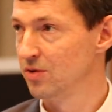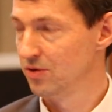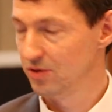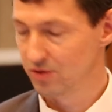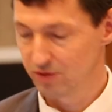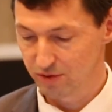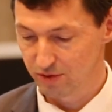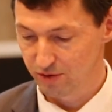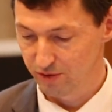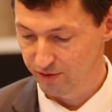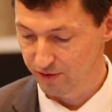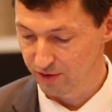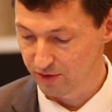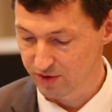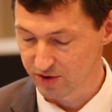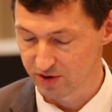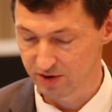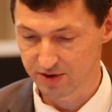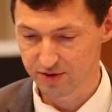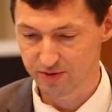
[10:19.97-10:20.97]
do
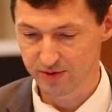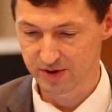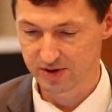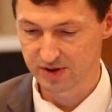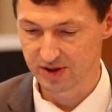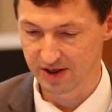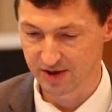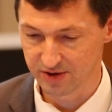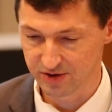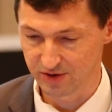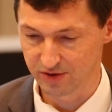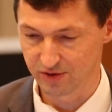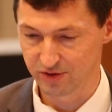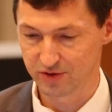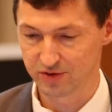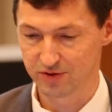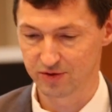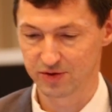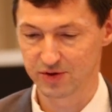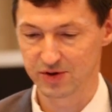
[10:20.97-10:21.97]
future
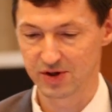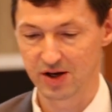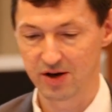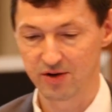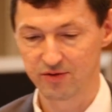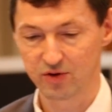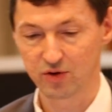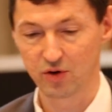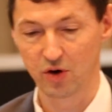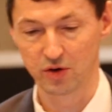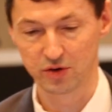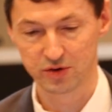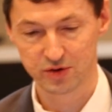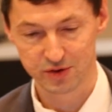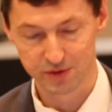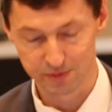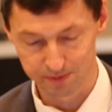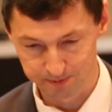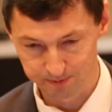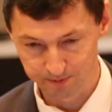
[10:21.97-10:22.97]
translations to save
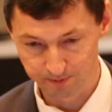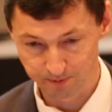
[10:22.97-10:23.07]
costs.